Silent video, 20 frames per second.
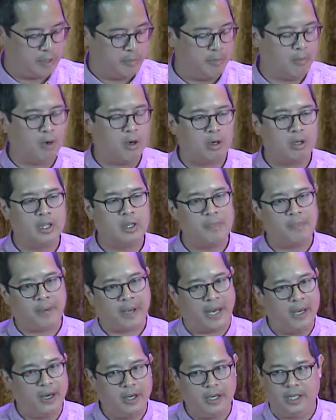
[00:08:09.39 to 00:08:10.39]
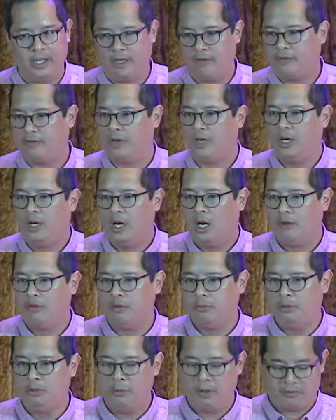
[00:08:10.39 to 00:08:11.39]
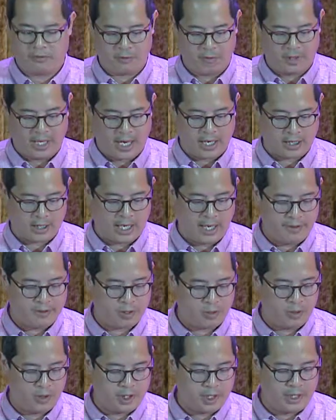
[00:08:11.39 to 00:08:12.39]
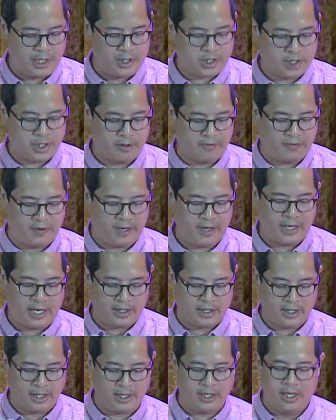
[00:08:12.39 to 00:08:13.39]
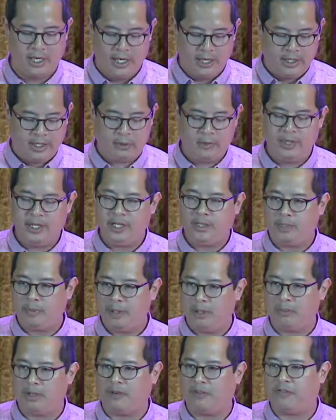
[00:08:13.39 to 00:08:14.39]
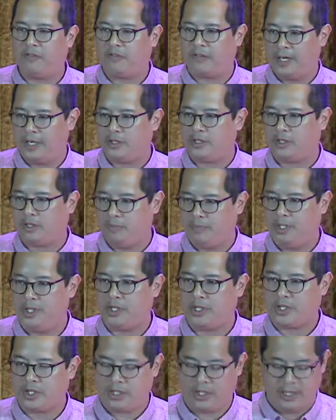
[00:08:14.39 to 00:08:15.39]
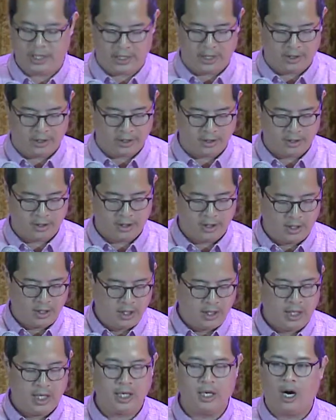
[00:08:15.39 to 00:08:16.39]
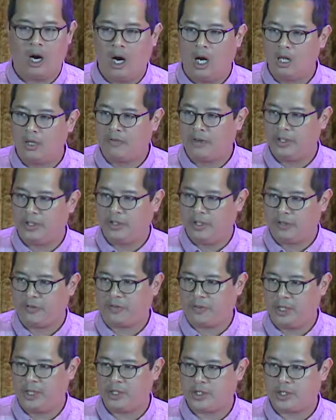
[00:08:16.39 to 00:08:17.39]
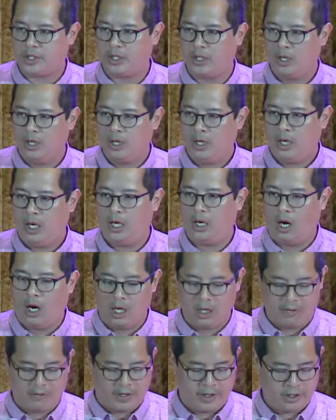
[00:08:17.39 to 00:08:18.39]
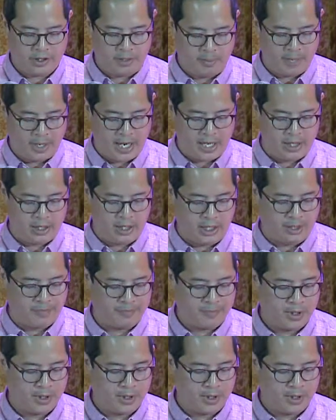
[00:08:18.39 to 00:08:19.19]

The moral imperative of the movement for Black Lives originates in the very idea that we need to be able to fight to be seen in all of our difference and all of our humanity.